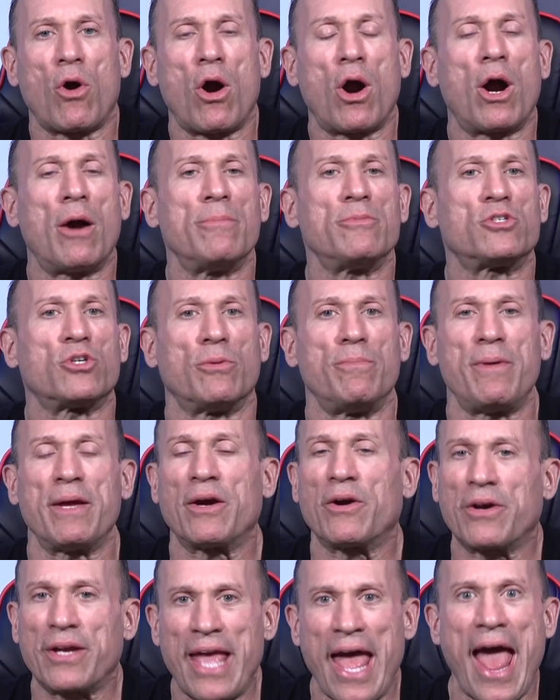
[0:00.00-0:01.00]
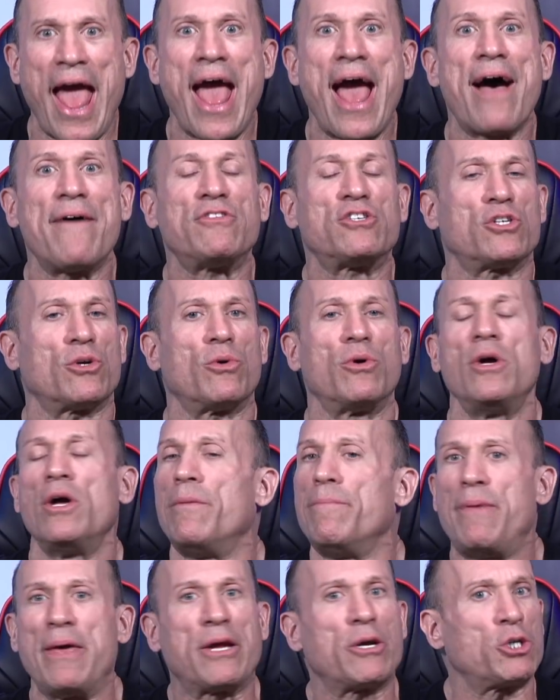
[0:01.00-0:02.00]
arms or bigger calves or
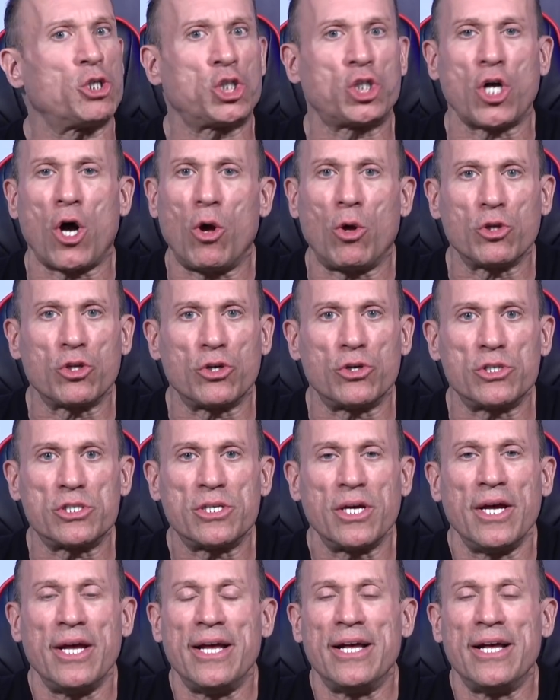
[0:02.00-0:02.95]
bigger shoulders.